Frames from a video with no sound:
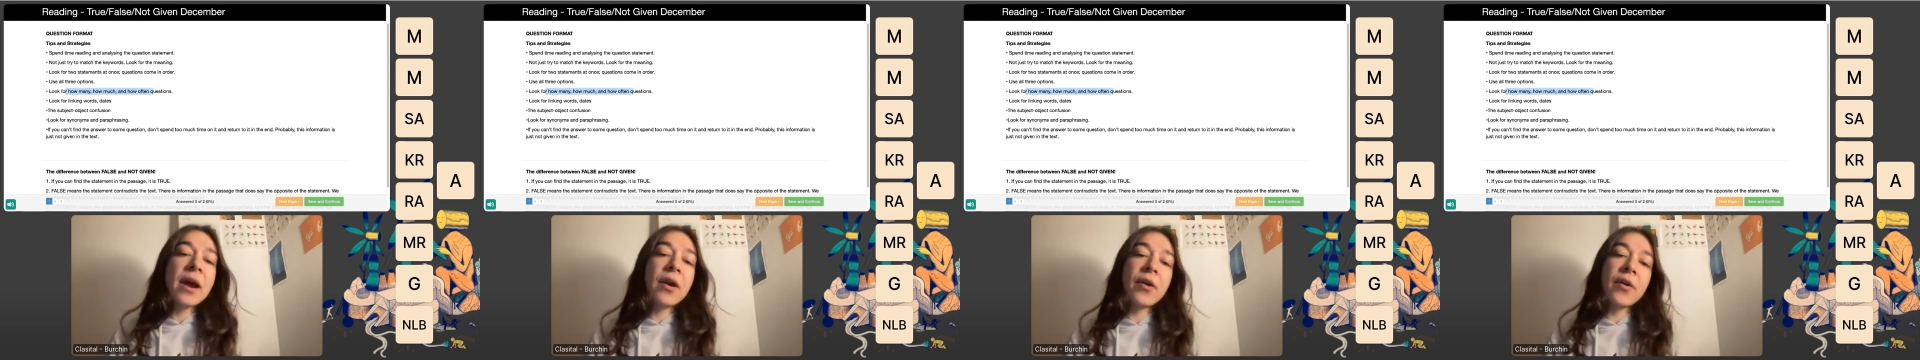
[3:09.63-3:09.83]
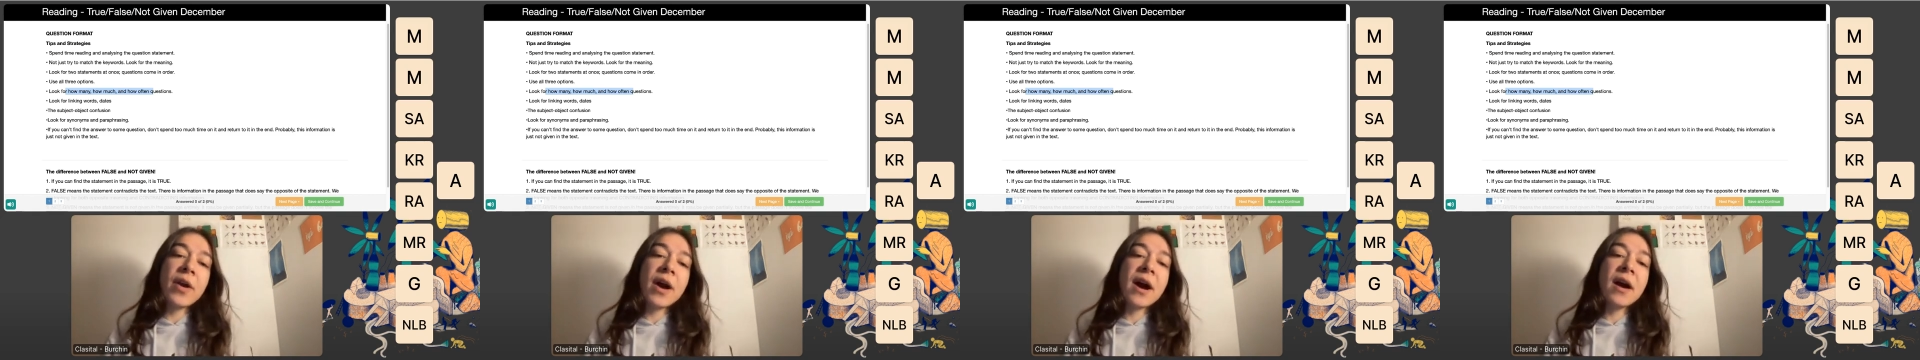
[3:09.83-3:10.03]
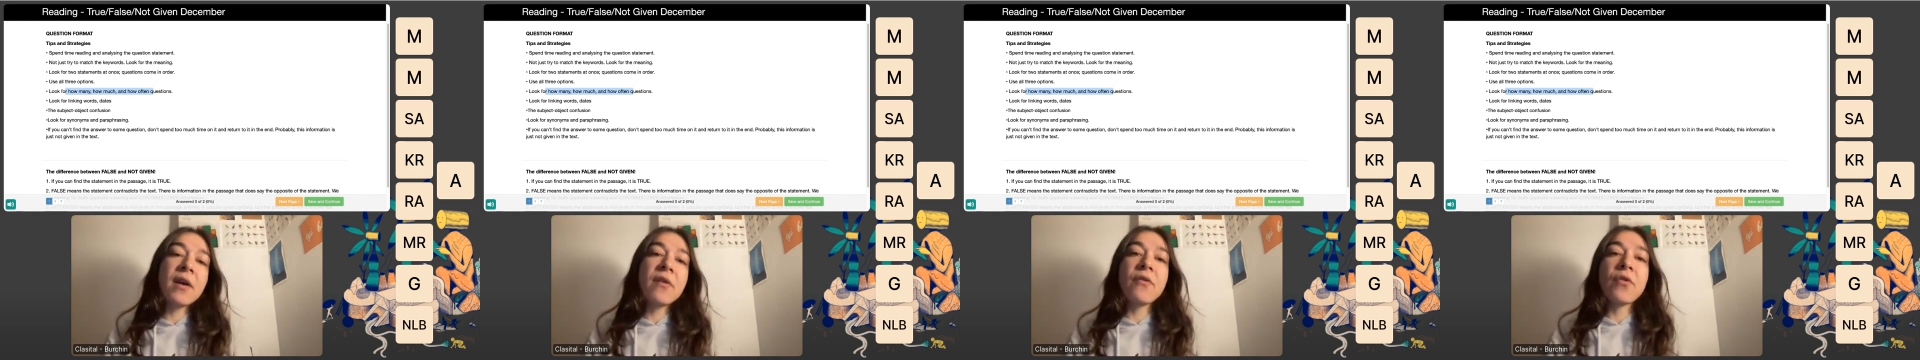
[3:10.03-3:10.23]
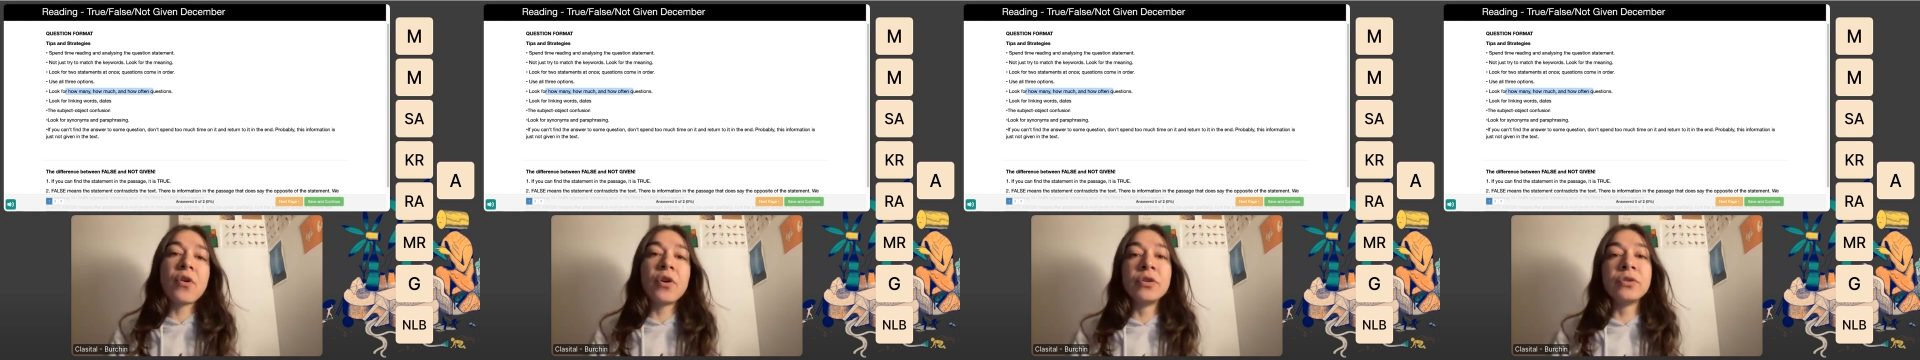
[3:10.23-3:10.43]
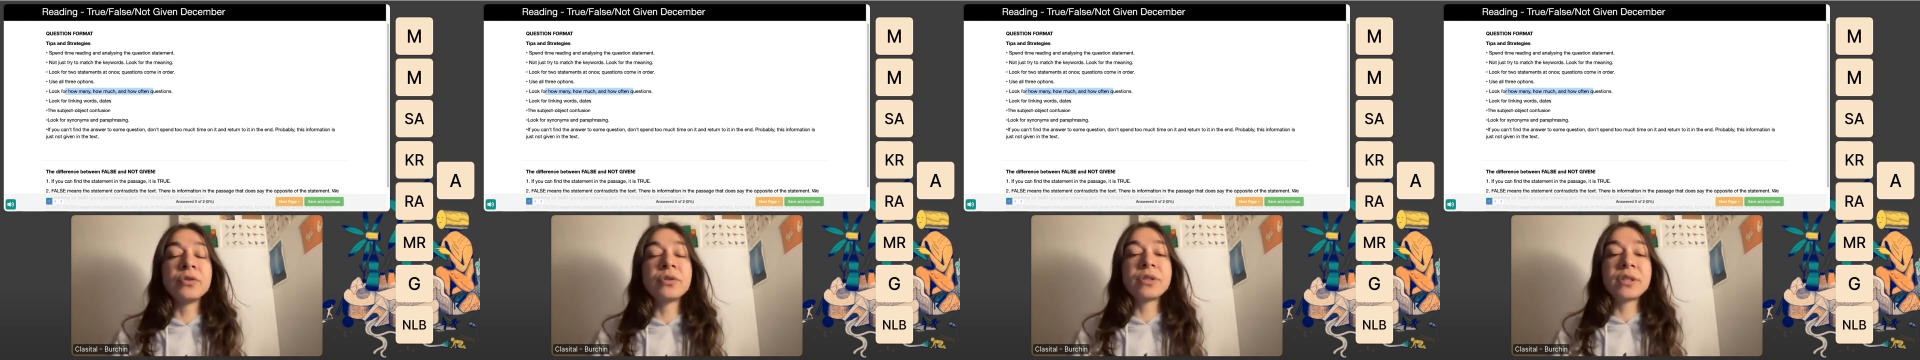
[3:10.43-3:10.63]
arrive
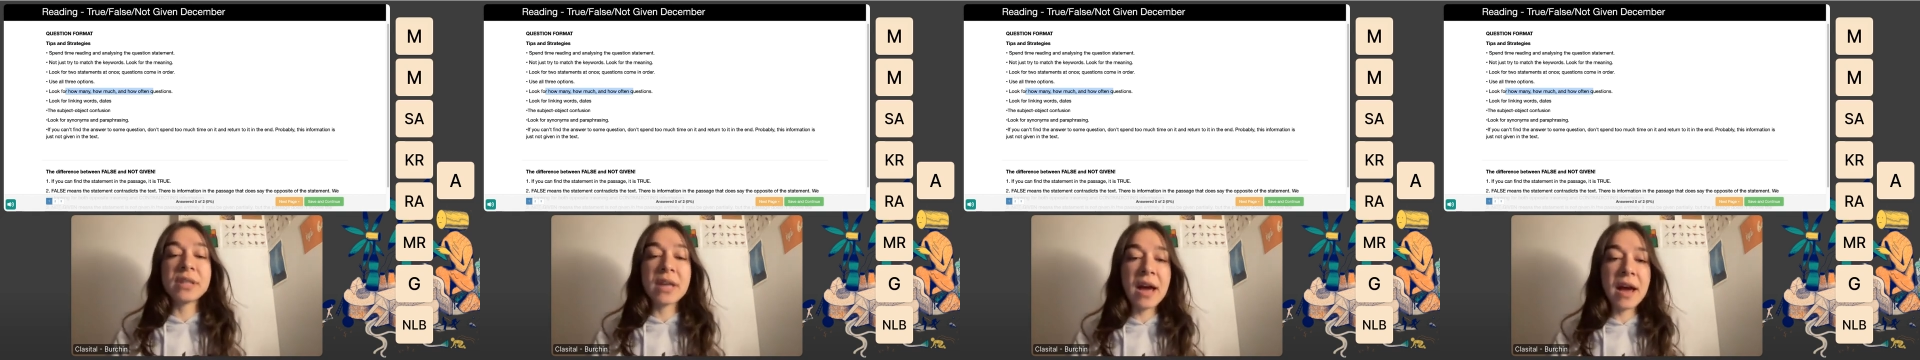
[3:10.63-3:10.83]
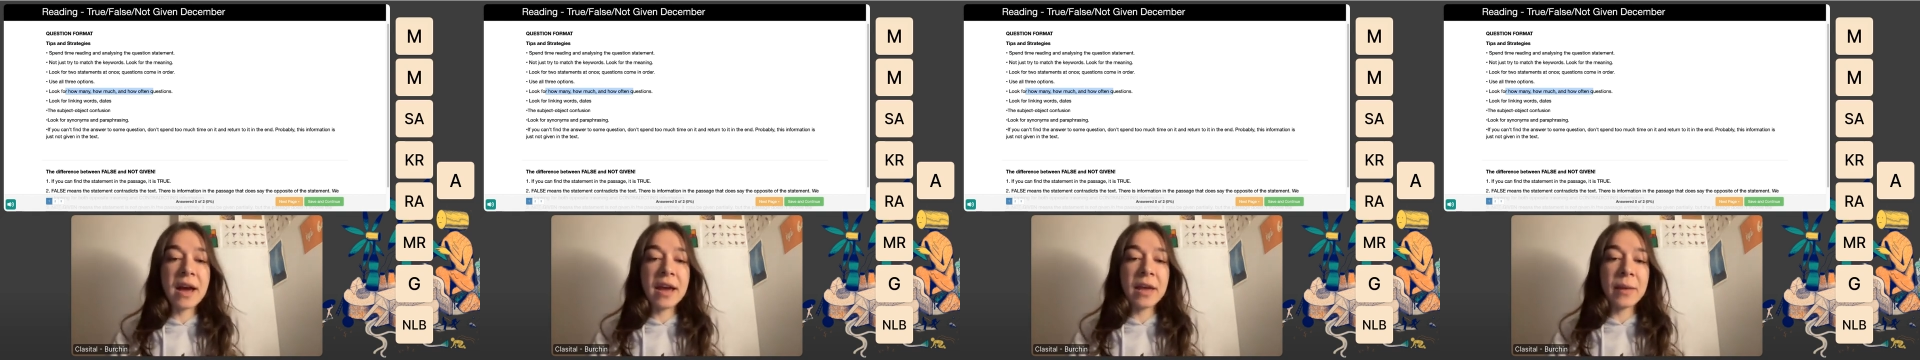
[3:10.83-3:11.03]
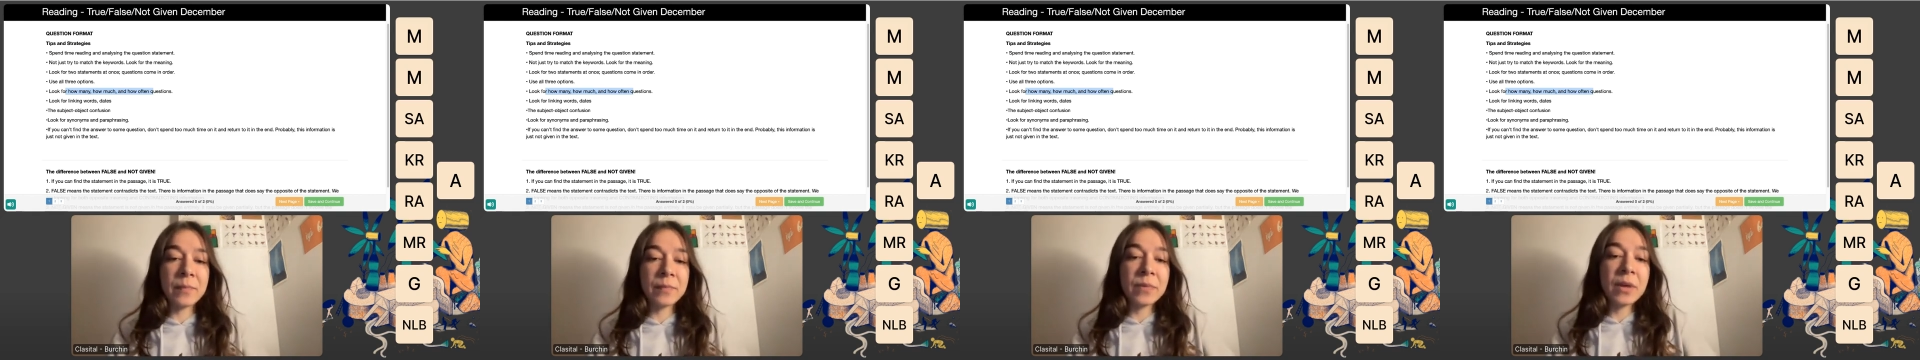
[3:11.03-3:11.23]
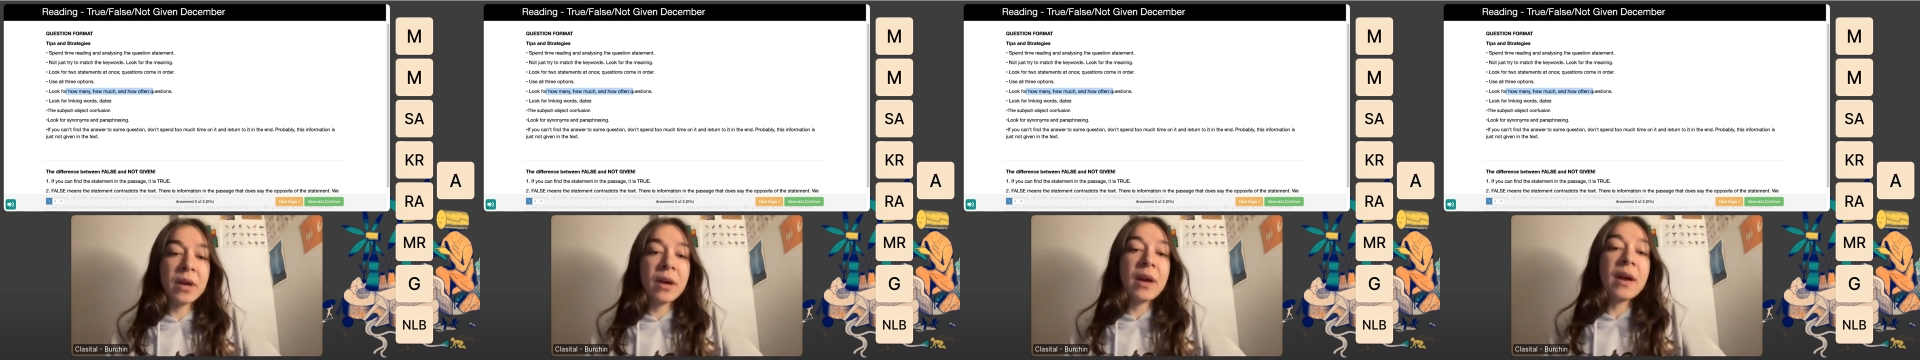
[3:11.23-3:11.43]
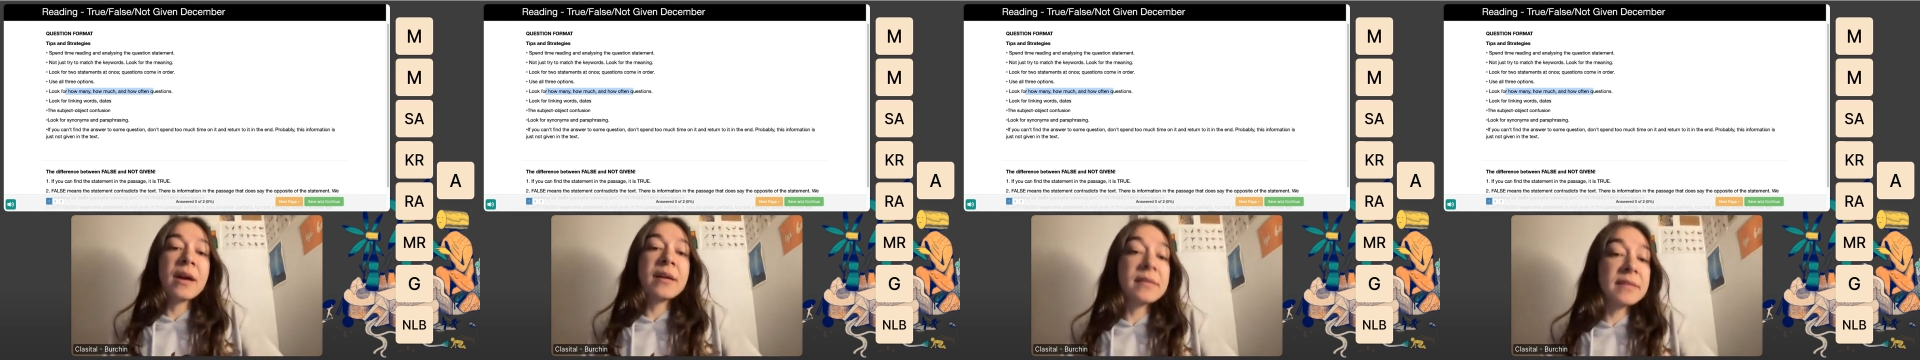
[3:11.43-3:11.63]
on time.
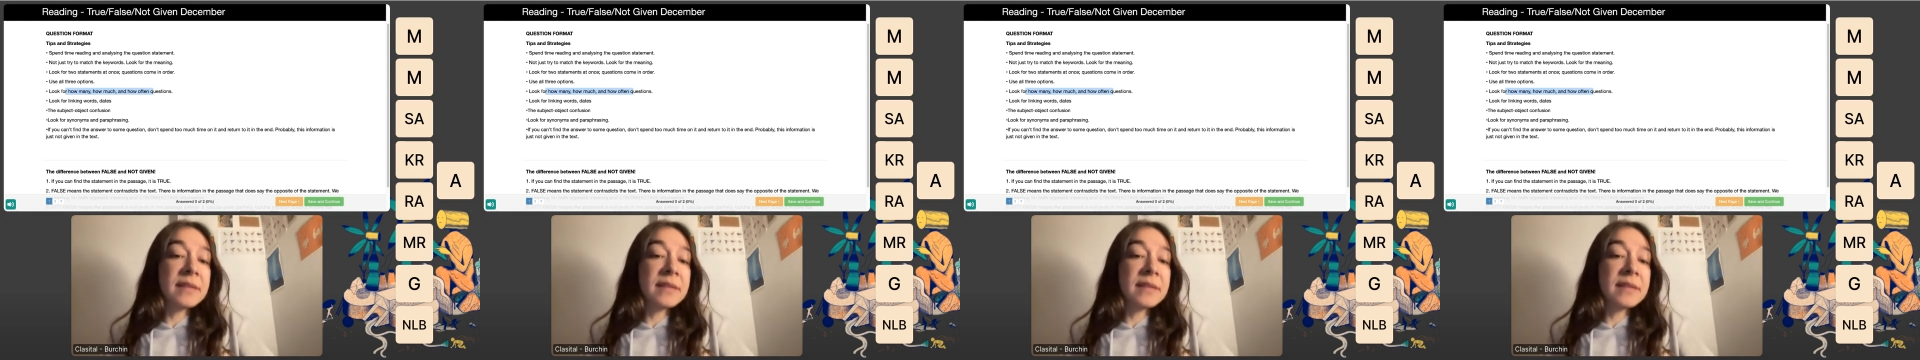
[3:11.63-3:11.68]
